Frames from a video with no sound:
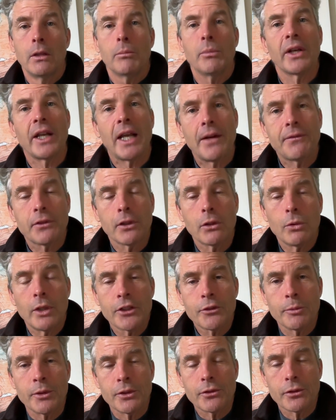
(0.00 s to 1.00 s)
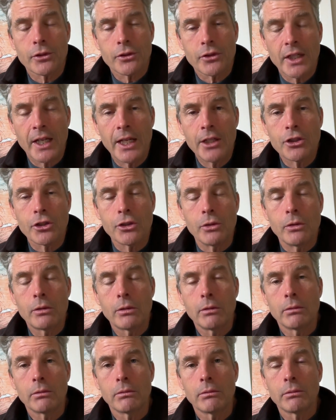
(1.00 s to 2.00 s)
But after the Westminster
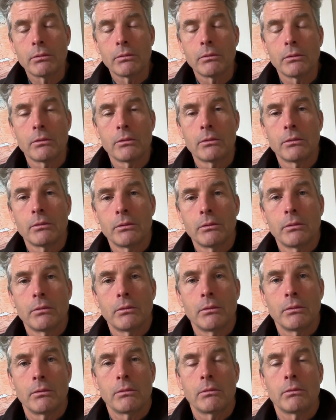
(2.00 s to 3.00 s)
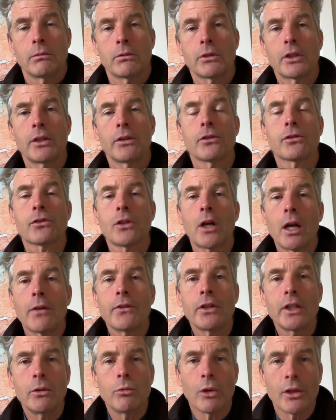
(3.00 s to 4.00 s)
Statute, okay, the
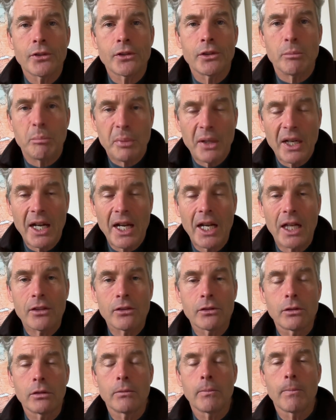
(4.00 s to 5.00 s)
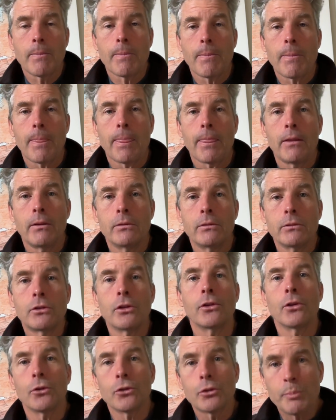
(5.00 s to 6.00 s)
sovereignty wasn't passed
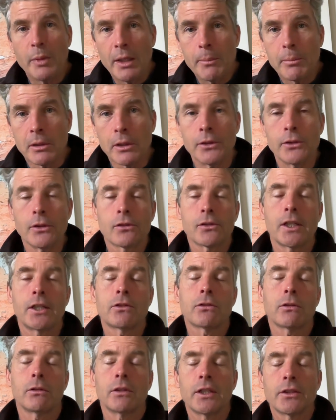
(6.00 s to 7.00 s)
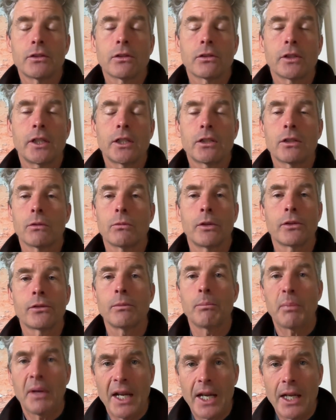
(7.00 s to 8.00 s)
to those people in the central legislature. It
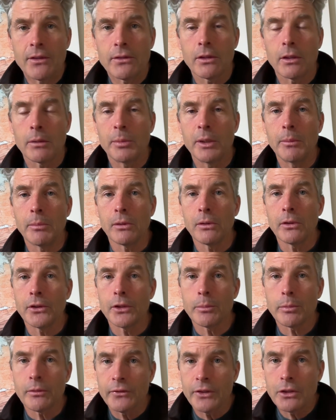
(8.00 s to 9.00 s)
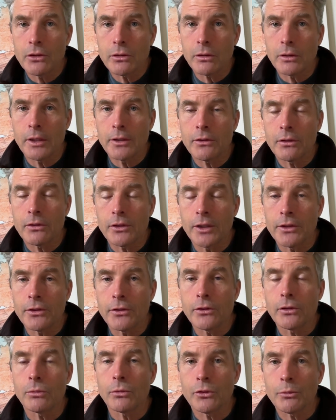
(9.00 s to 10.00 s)
wasn't passed to the people in the provincial
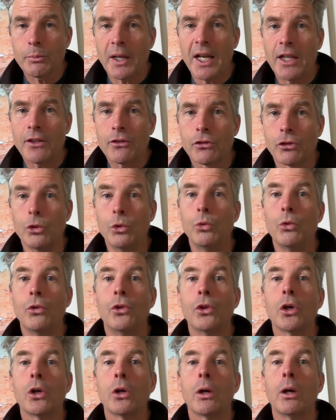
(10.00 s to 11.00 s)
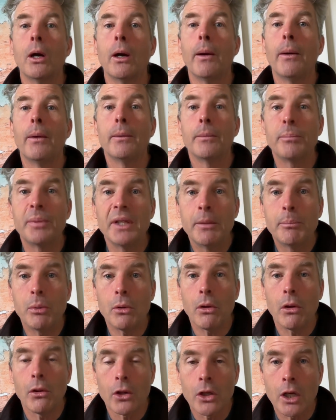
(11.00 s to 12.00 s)
legislatures. It was passed to the
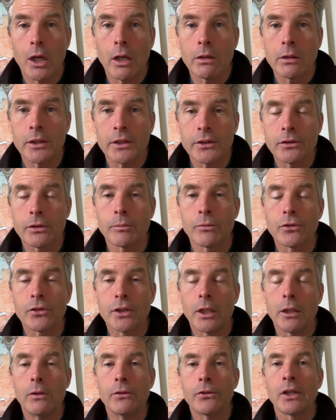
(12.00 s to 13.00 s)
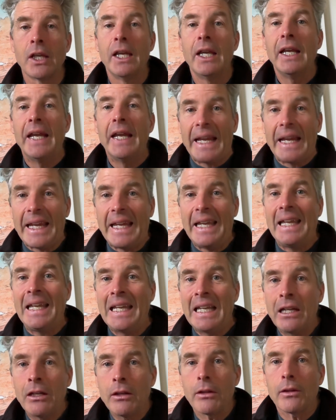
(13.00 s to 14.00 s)
people, the colonists themselves,
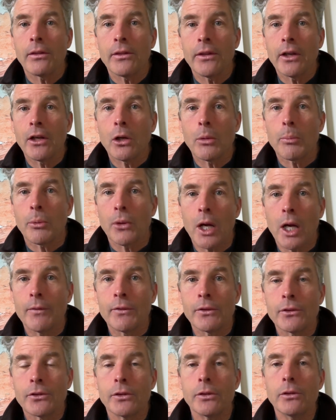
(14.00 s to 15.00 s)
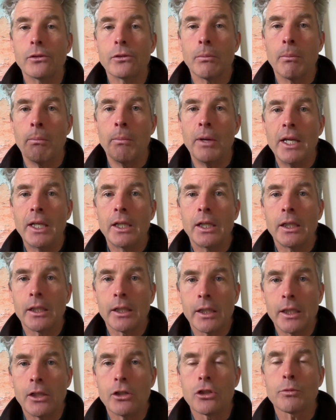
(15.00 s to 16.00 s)
in their provinces, making
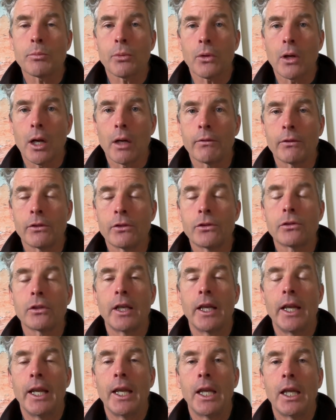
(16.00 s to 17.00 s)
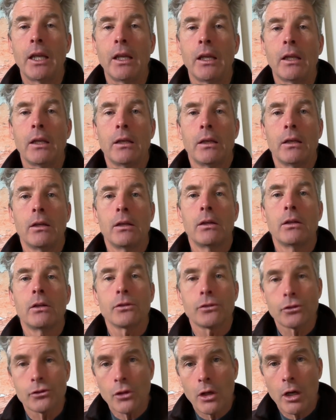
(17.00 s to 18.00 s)
each province a
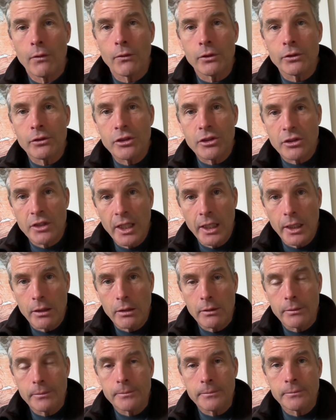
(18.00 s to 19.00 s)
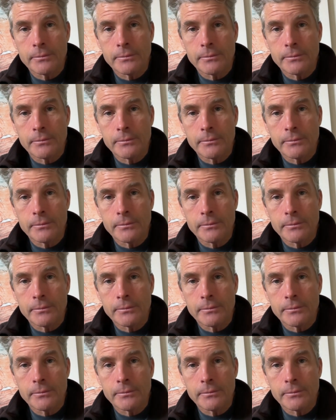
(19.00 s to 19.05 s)
sovereign state.